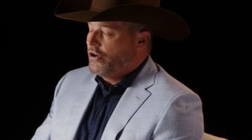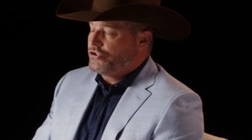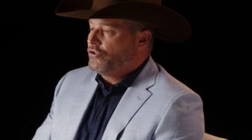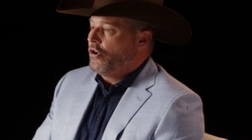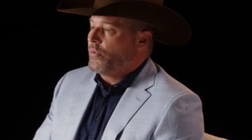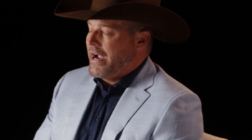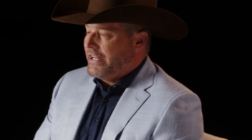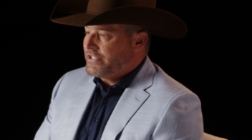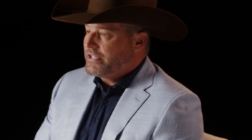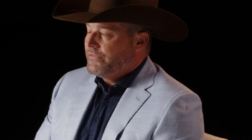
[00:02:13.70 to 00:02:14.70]
on draw
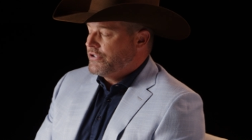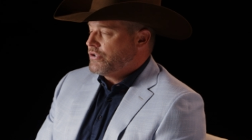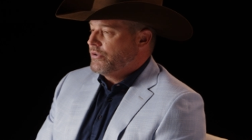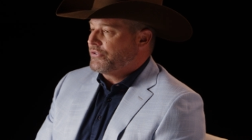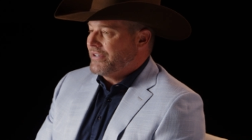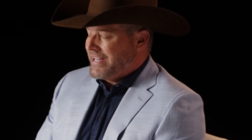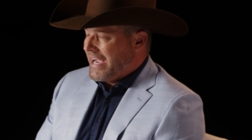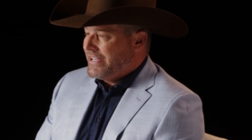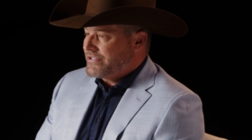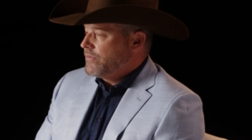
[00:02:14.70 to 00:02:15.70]
reins for two or three
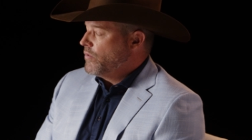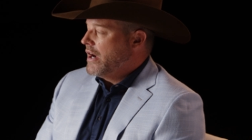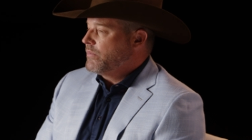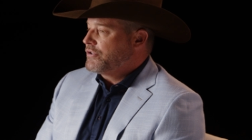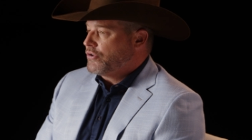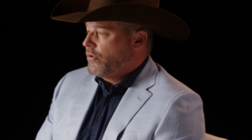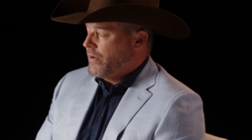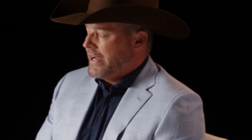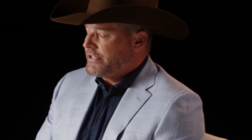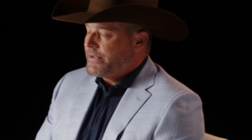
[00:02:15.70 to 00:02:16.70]
days and ride with draw
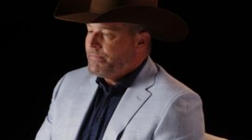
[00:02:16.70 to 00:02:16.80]
reins.